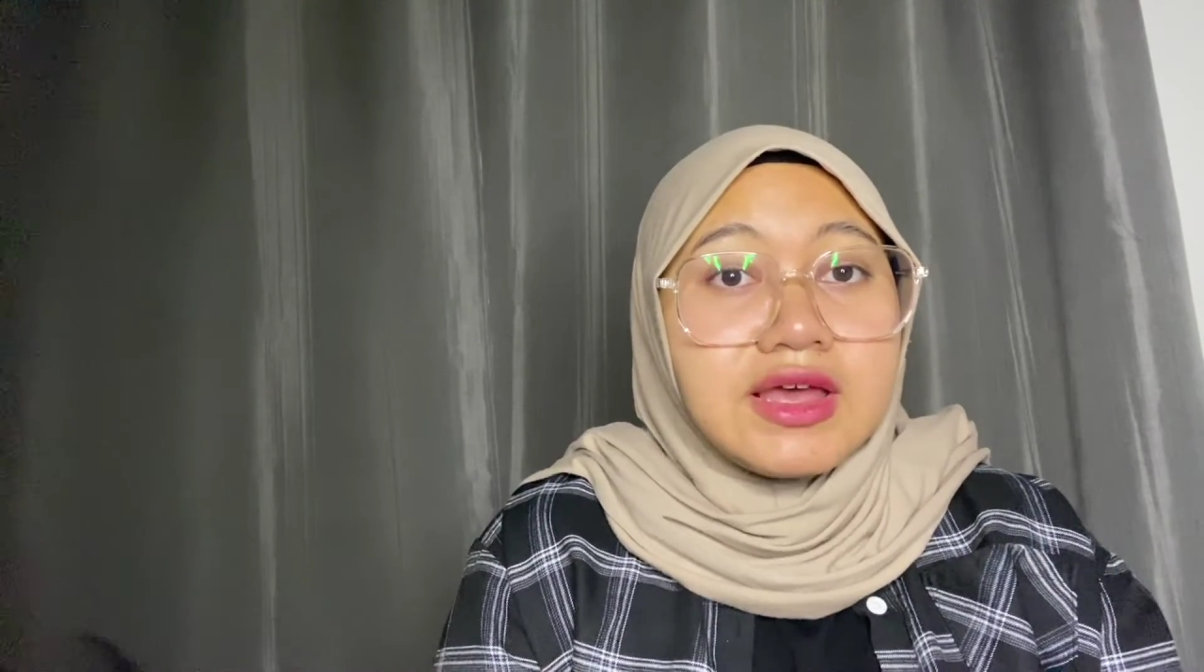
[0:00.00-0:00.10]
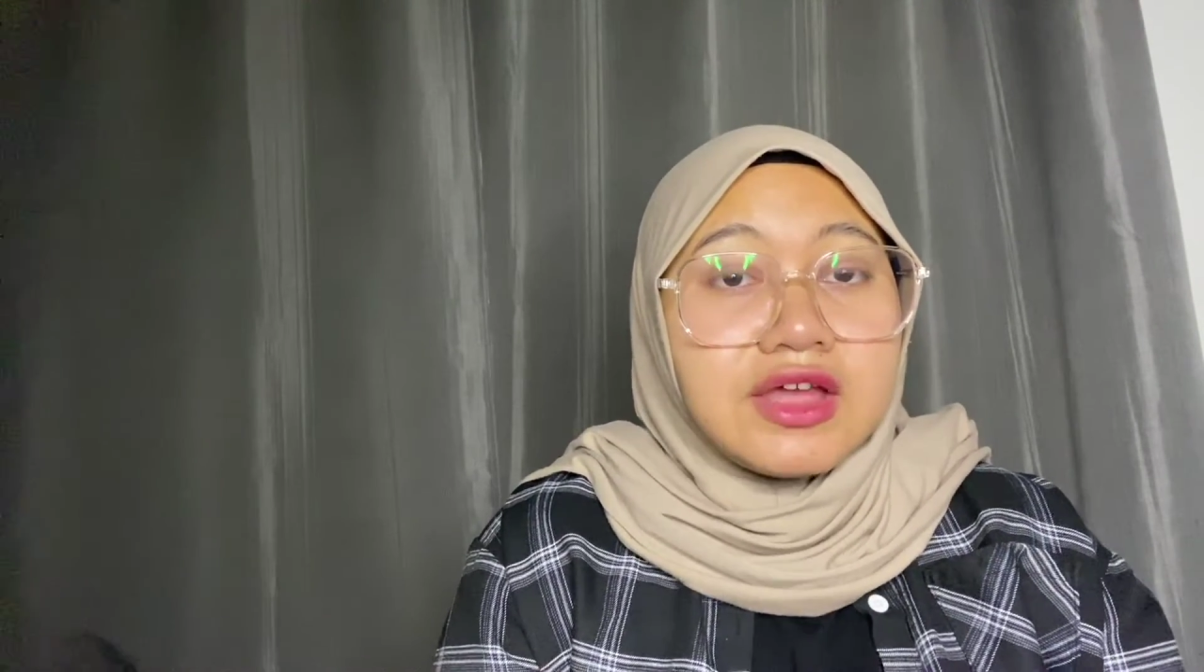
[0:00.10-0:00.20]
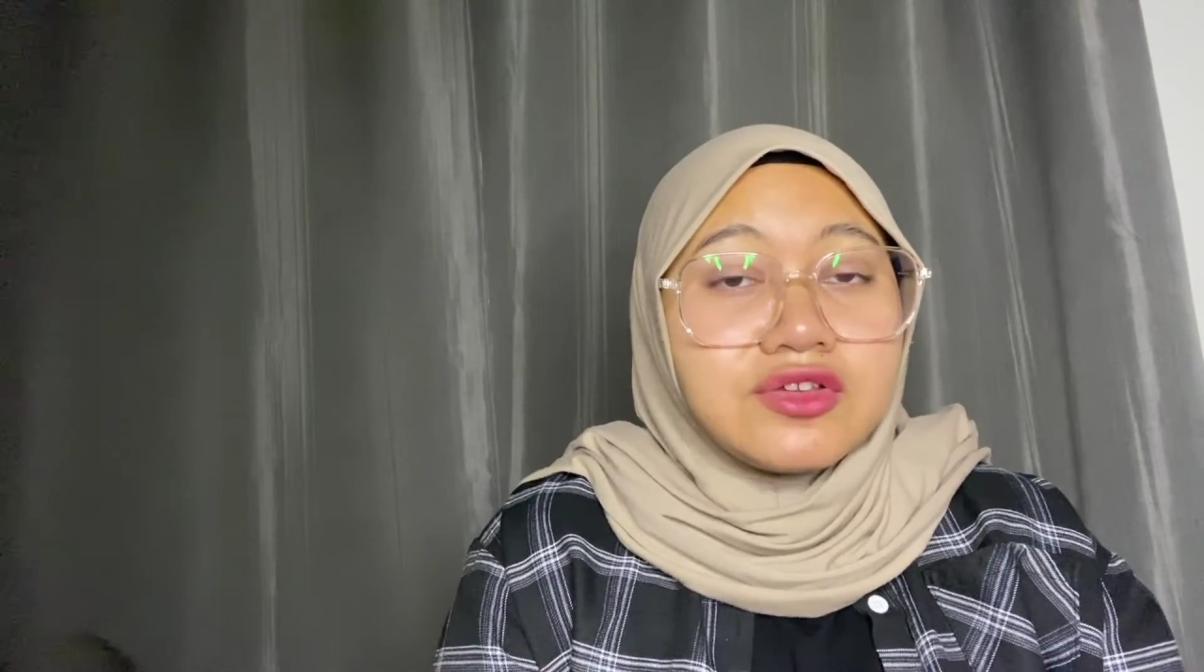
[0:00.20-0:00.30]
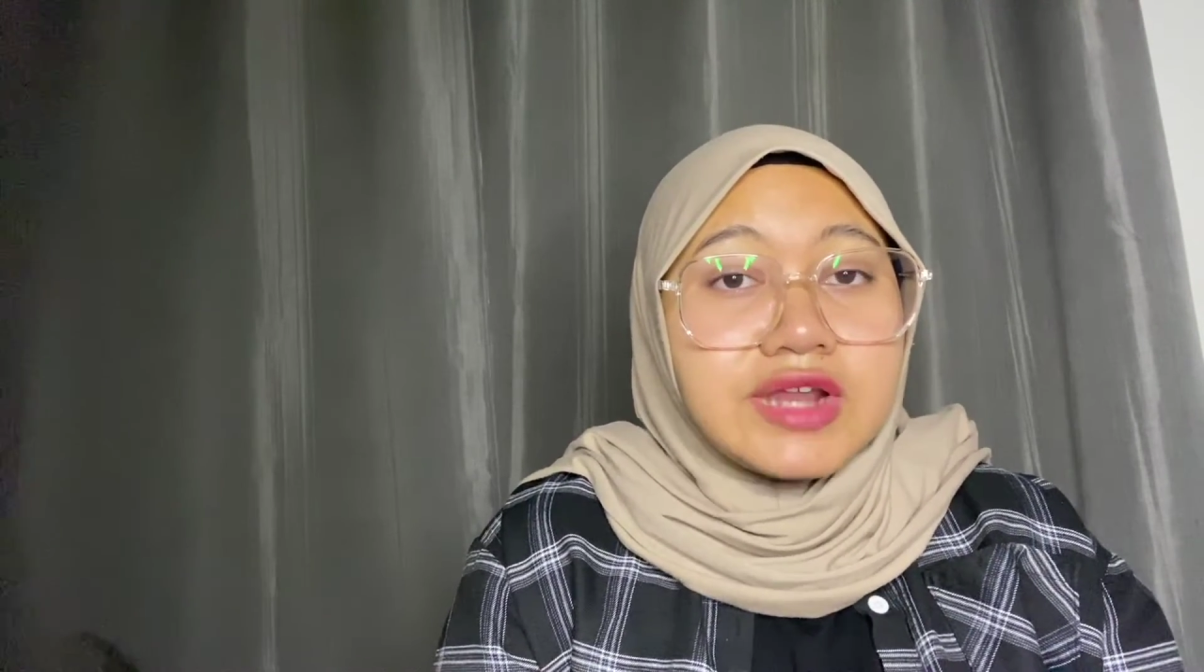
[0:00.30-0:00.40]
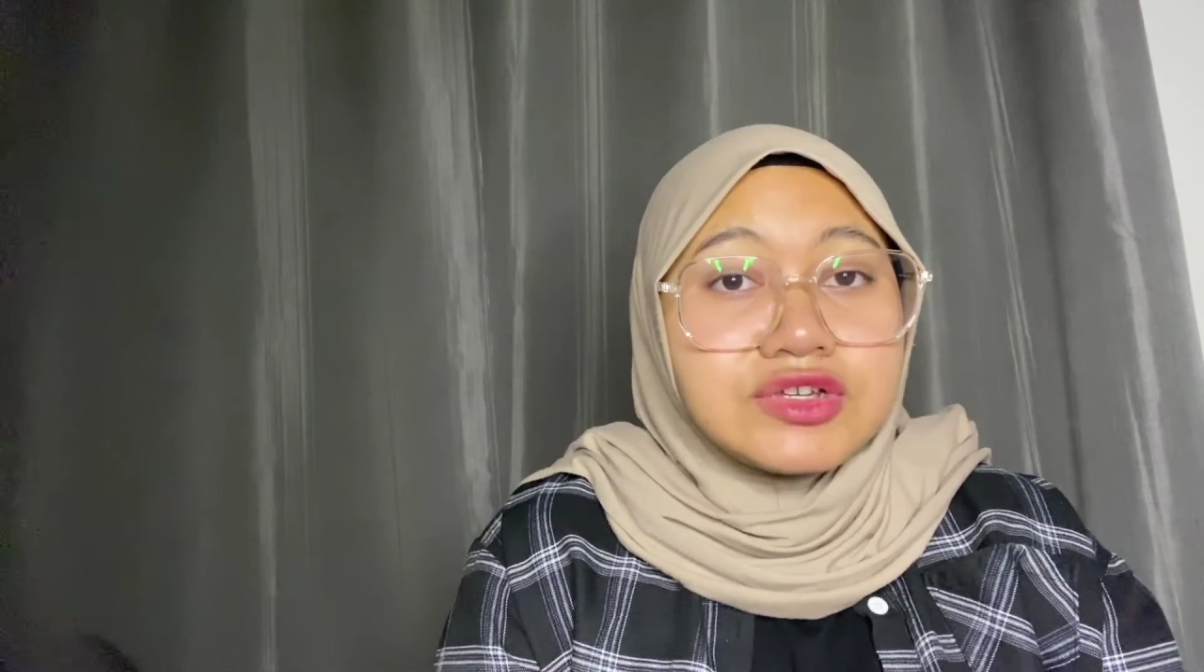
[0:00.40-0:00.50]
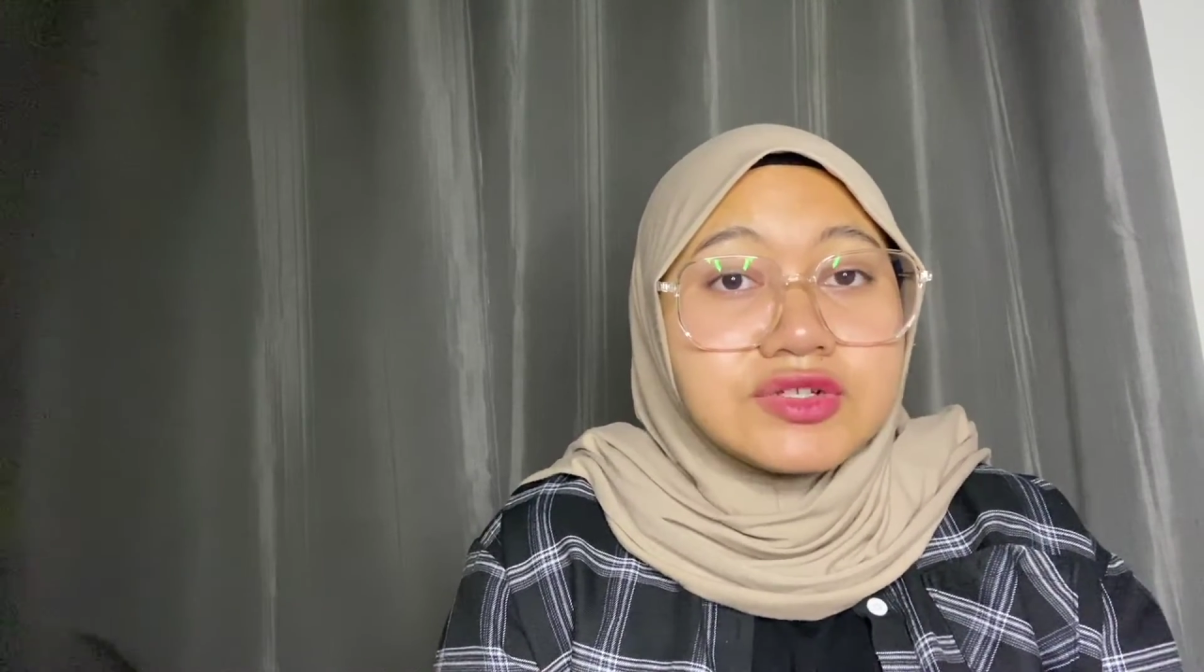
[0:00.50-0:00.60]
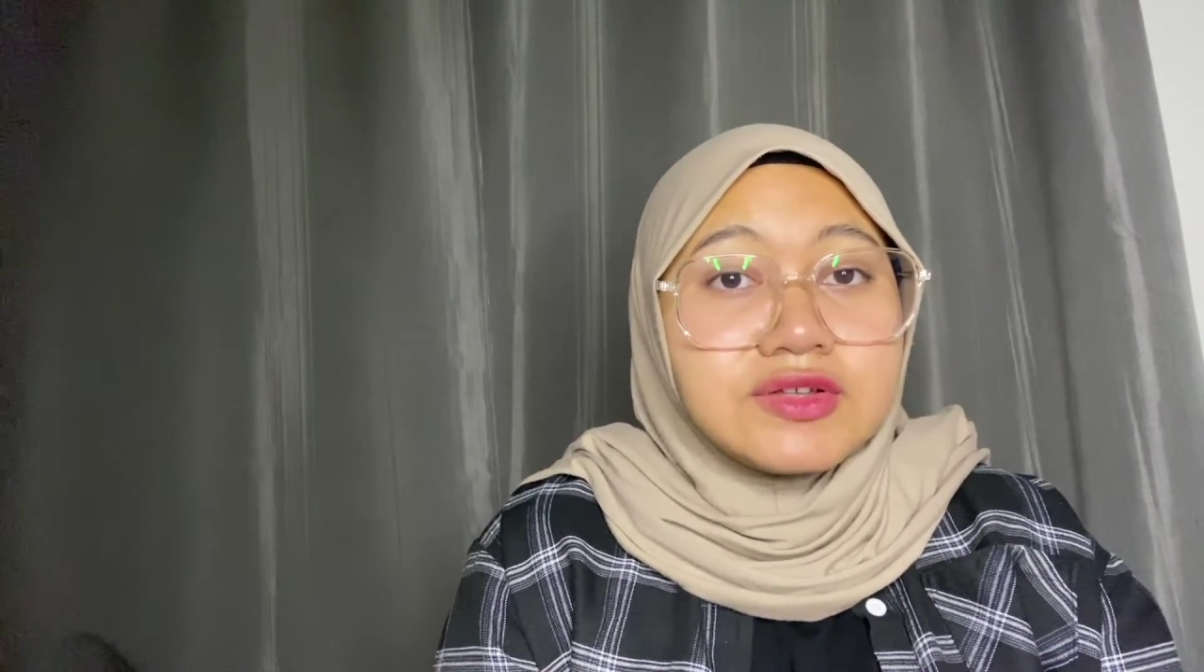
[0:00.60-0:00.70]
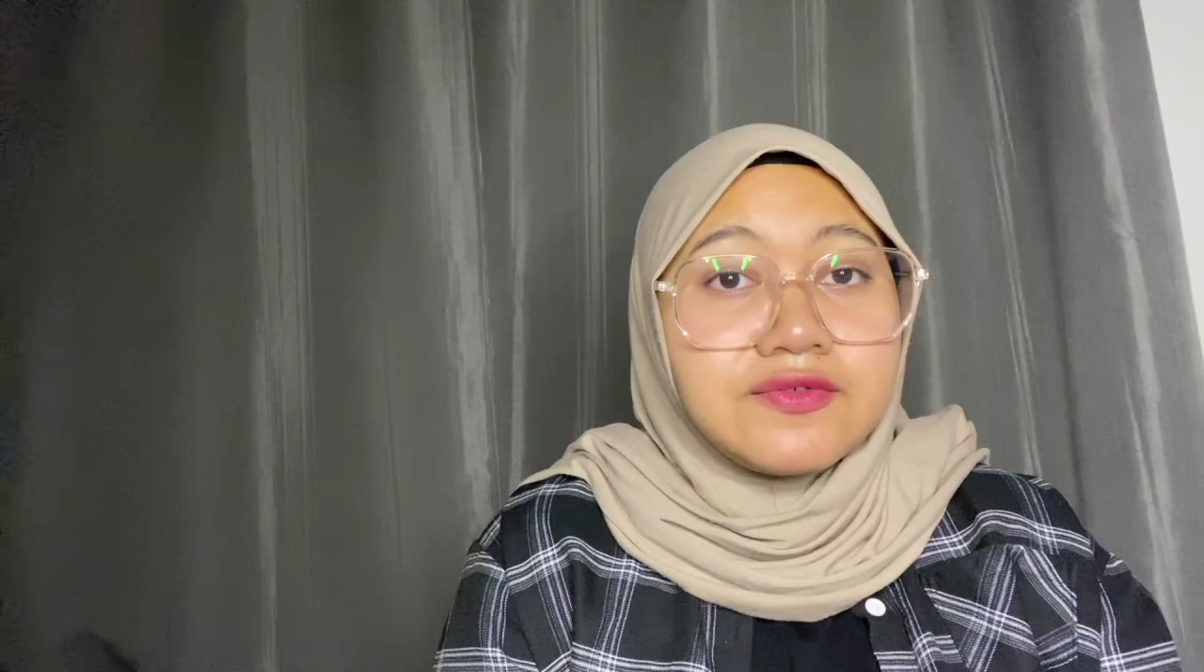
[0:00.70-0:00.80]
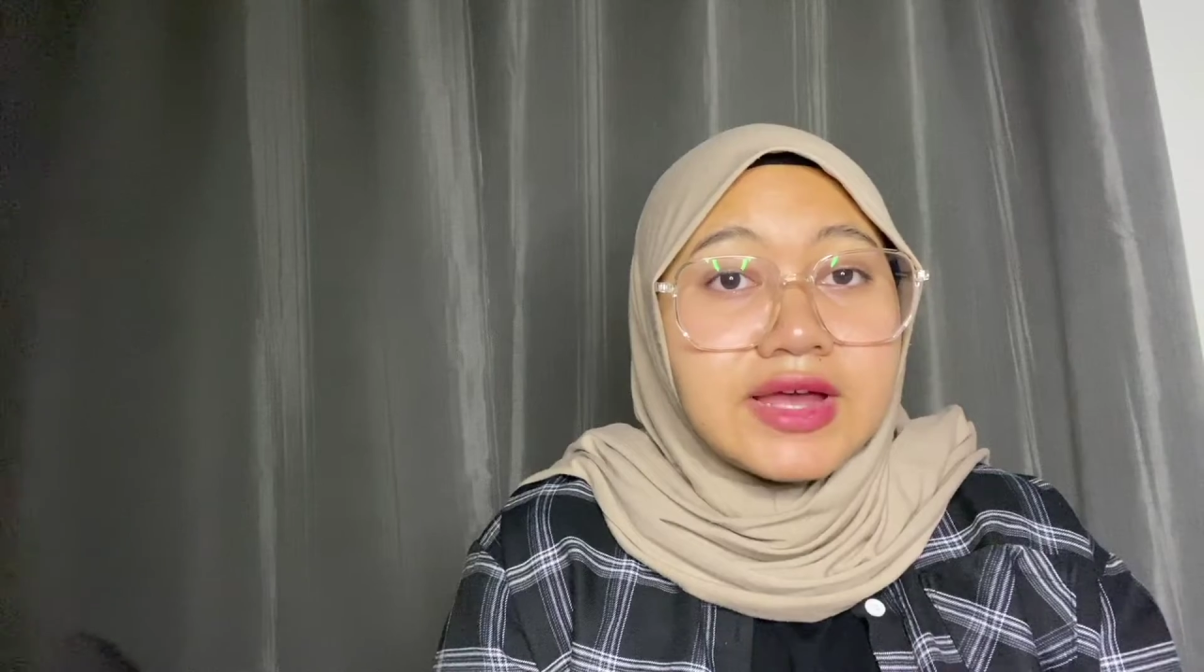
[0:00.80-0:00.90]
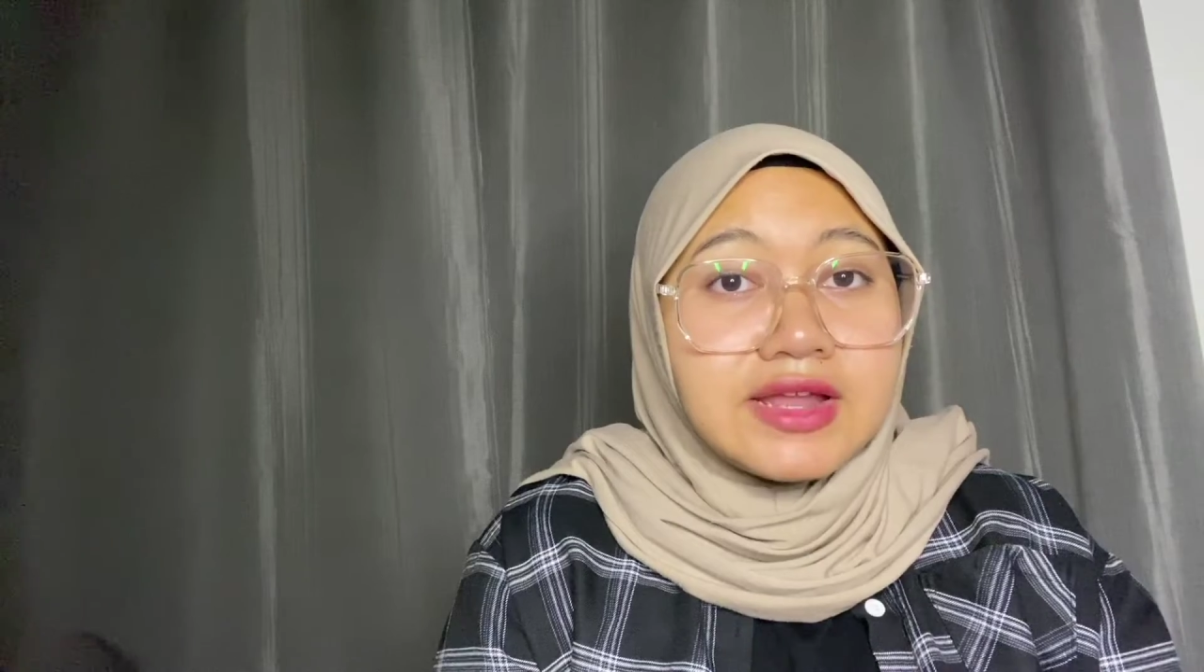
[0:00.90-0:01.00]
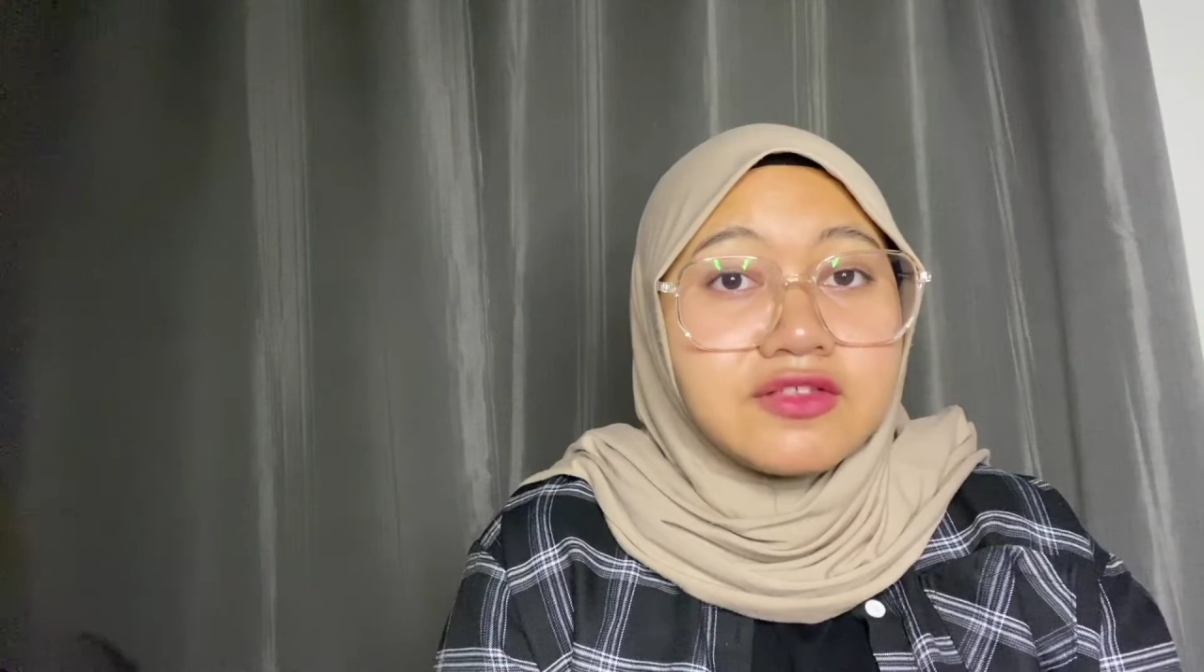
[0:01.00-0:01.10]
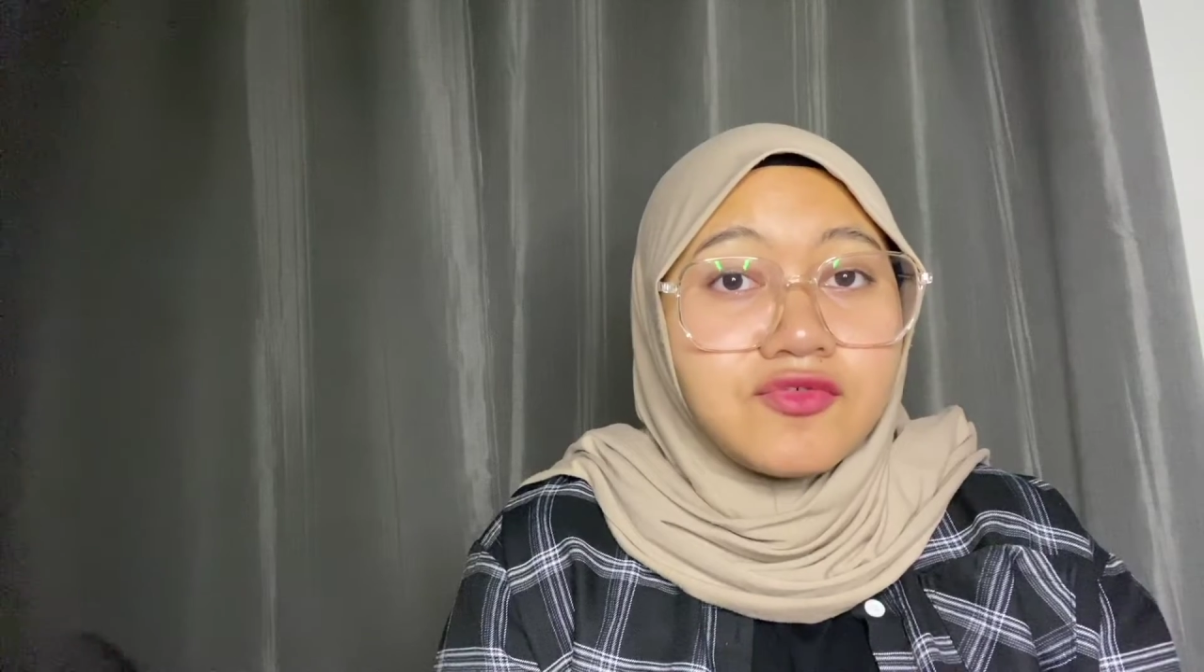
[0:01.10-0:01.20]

International finance